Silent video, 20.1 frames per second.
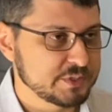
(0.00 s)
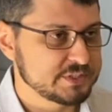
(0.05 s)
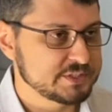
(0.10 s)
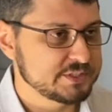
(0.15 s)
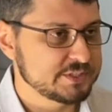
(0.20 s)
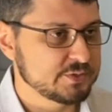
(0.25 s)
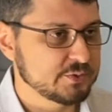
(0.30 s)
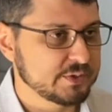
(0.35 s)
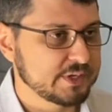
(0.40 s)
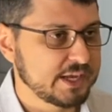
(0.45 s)

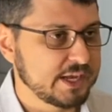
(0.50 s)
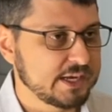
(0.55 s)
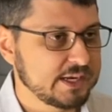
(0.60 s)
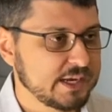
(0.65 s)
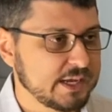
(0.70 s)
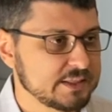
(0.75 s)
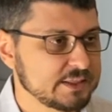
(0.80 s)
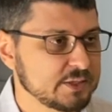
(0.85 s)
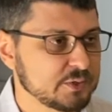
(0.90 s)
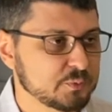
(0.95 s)
TOK
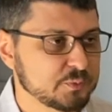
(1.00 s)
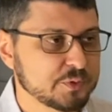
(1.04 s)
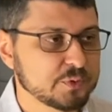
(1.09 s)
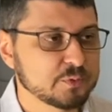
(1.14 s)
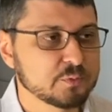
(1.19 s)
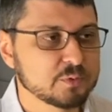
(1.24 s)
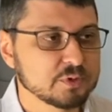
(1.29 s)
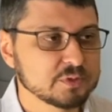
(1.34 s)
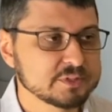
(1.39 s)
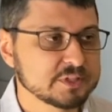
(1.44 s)
and the real
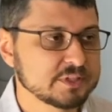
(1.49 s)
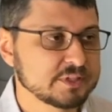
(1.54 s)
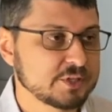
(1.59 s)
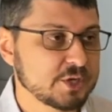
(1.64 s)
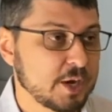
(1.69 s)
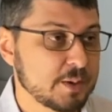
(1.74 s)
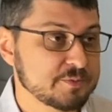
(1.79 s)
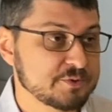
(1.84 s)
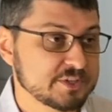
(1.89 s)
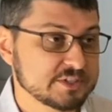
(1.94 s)
world in the
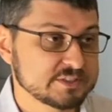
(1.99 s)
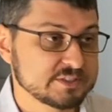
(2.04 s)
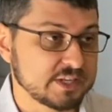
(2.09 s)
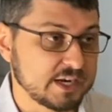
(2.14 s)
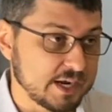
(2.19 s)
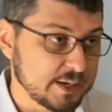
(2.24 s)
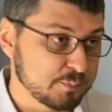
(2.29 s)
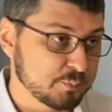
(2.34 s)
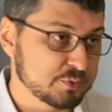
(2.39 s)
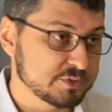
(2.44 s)
objects that
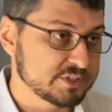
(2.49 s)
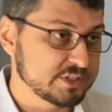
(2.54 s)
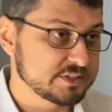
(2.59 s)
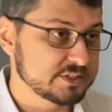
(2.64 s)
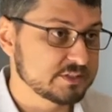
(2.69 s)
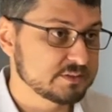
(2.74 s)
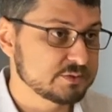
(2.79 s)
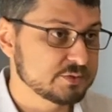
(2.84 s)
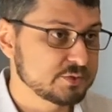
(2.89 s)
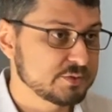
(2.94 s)
I
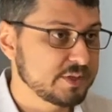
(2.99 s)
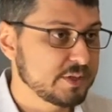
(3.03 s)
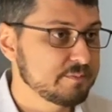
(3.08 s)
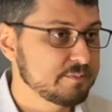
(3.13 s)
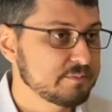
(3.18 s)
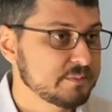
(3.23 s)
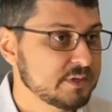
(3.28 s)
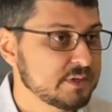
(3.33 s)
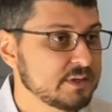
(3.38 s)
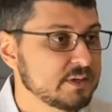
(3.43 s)
presented to them,
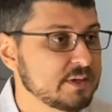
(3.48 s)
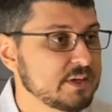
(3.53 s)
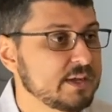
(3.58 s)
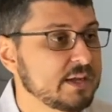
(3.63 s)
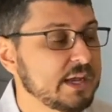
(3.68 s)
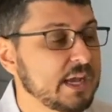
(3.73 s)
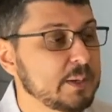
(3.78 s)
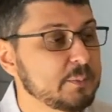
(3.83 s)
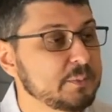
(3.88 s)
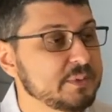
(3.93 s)

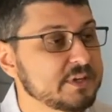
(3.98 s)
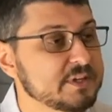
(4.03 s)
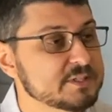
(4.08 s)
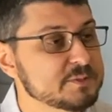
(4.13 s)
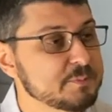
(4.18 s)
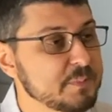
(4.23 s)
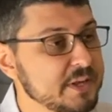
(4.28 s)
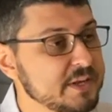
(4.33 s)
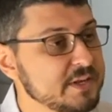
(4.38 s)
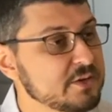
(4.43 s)
and because
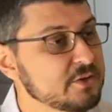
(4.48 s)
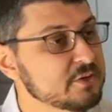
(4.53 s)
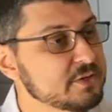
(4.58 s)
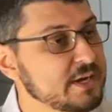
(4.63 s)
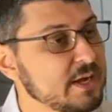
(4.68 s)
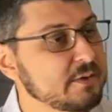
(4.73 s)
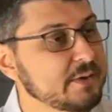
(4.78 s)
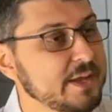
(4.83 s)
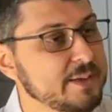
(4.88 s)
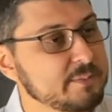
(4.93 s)
many are
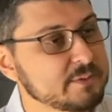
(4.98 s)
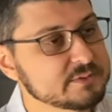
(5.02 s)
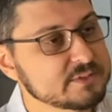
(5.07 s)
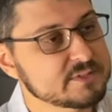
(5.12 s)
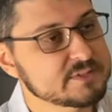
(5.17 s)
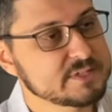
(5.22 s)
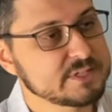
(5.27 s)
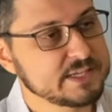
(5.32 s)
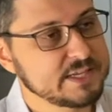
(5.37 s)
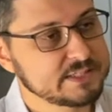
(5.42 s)
now able to
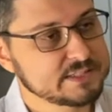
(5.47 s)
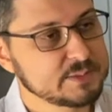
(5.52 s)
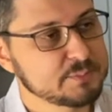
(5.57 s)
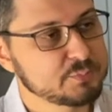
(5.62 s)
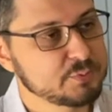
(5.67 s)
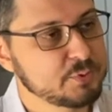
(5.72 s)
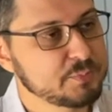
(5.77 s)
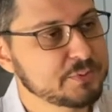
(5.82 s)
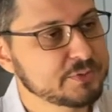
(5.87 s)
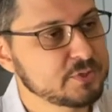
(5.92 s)
select
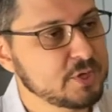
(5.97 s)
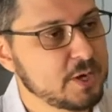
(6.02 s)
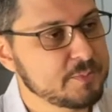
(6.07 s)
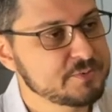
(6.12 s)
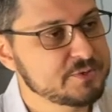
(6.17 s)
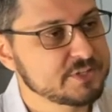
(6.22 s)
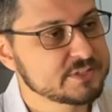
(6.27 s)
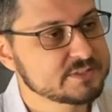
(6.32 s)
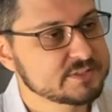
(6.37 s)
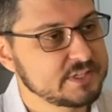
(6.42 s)
appropriate
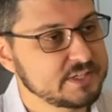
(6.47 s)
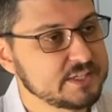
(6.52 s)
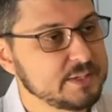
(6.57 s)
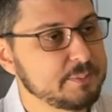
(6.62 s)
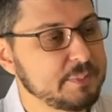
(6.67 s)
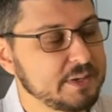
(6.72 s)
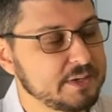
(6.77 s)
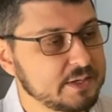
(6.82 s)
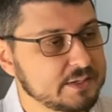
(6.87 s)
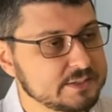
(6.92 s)
objects
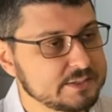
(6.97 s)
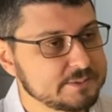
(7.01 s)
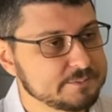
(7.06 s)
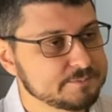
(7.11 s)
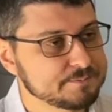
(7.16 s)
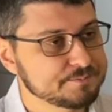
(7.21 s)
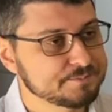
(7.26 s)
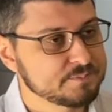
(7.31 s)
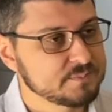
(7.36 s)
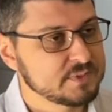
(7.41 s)
independently.
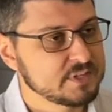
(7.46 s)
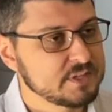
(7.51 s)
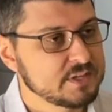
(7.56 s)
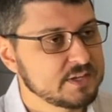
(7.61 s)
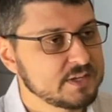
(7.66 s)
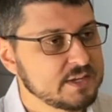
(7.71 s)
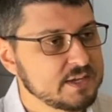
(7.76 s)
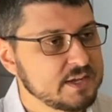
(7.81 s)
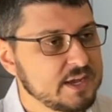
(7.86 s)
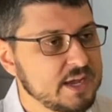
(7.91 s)

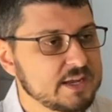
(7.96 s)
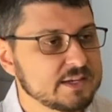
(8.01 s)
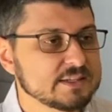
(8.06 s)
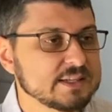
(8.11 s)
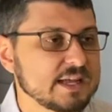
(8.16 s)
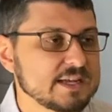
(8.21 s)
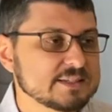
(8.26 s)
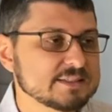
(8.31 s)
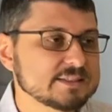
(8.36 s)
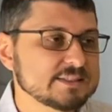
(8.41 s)
And
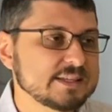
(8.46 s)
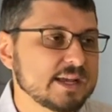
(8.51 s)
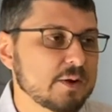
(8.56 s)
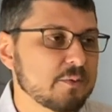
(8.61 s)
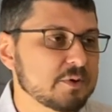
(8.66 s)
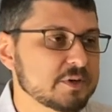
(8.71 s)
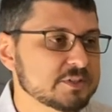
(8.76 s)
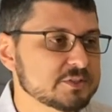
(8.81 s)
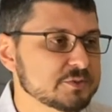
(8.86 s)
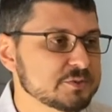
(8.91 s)
lastly, I
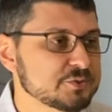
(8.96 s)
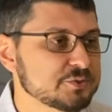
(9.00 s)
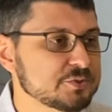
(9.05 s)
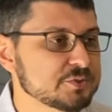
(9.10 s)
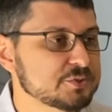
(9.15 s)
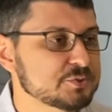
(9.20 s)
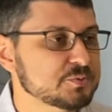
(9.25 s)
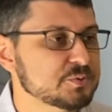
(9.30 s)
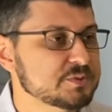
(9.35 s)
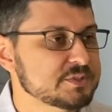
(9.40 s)
wanted to
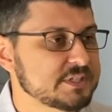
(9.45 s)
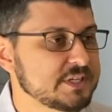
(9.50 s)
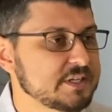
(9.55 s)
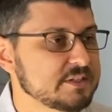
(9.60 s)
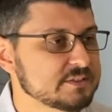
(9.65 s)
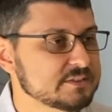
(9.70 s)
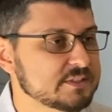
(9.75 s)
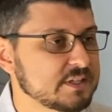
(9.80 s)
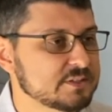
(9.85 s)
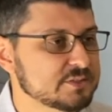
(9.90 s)
introduce
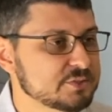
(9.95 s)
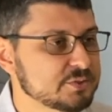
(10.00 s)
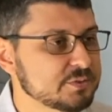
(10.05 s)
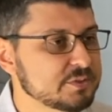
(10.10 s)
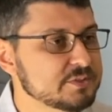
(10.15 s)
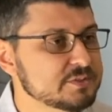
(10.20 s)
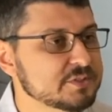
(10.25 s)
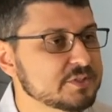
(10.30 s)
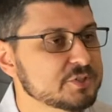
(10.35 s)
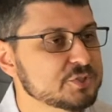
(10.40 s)
routines that
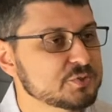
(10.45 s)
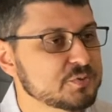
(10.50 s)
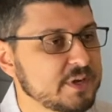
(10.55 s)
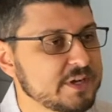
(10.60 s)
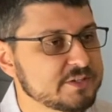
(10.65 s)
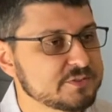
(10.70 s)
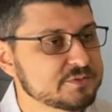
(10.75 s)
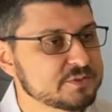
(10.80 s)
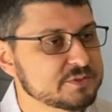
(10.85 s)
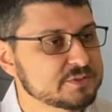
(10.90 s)
students could
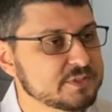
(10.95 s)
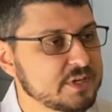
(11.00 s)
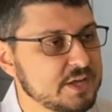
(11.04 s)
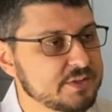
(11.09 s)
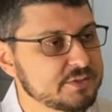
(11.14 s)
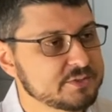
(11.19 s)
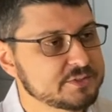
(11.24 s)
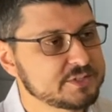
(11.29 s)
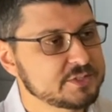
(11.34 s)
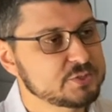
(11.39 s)
transfer to
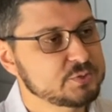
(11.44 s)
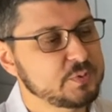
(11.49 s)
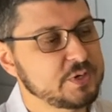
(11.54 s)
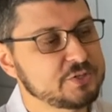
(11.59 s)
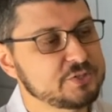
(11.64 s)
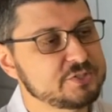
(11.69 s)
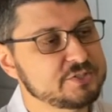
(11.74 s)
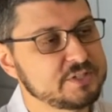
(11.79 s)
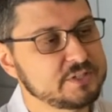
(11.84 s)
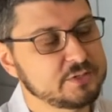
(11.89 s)
other
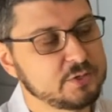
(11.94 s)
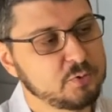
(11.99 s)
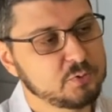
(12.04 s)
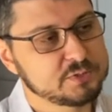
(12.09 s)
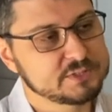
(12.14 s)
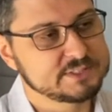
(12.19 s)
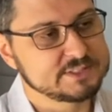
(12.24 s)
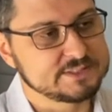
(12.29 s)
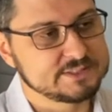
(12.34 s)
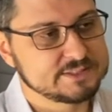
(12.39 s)
situations and
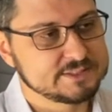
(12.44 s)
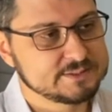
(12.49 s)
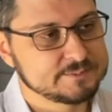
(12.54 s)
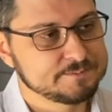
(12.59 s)
courses.